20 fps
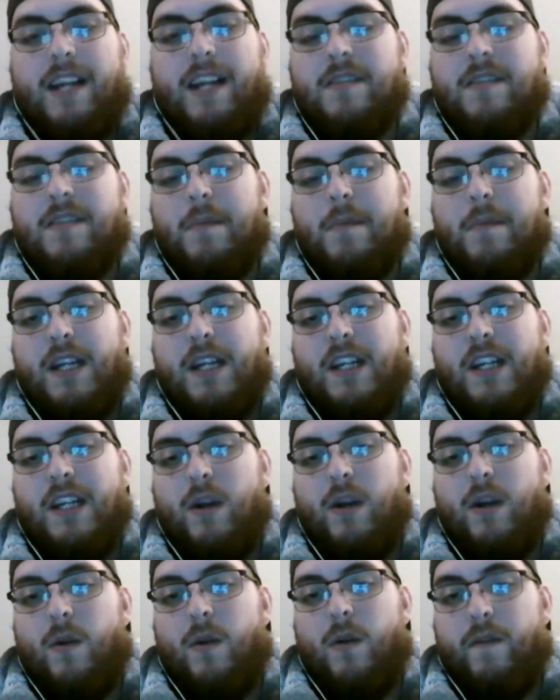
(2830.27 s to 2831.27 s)
a big
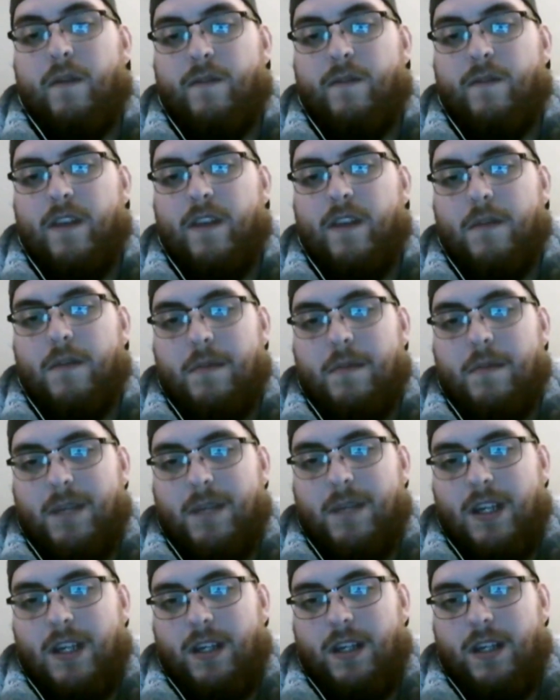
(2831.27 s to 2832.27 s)
deal for them to be,
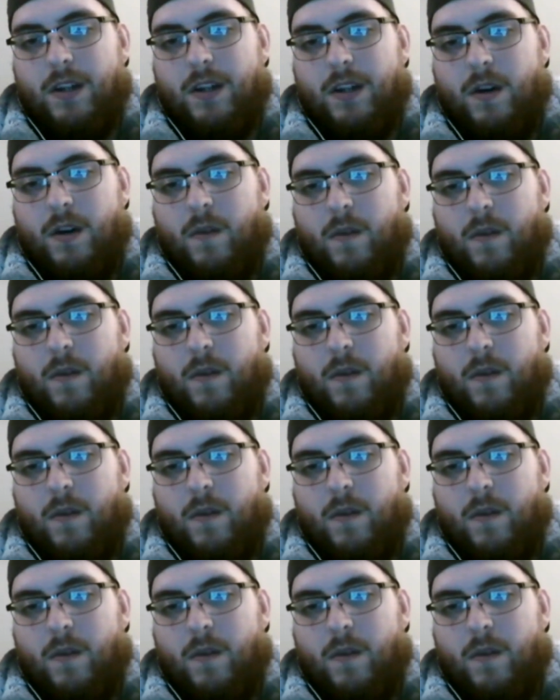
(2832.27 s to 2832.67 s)
you know,